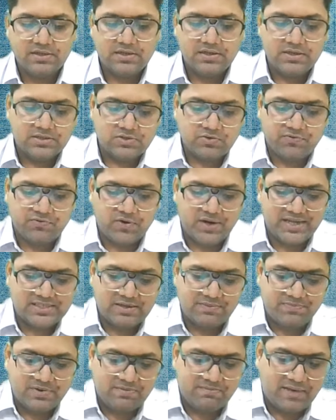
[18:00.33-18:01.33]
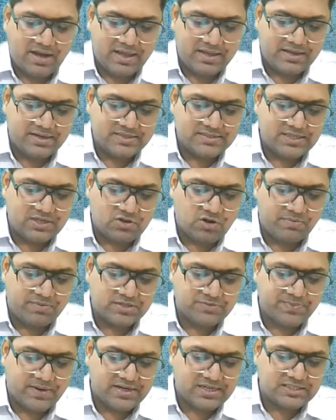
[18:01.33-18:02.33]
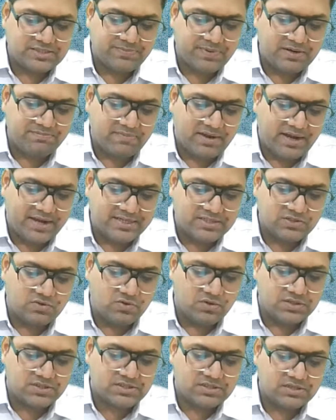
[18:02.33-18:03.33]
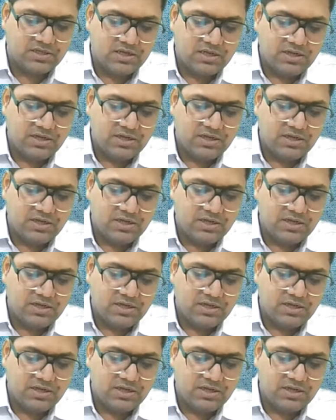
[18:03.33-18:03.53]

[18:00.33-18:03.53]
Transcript: So for example, buyer is e-commerce participant, buys goods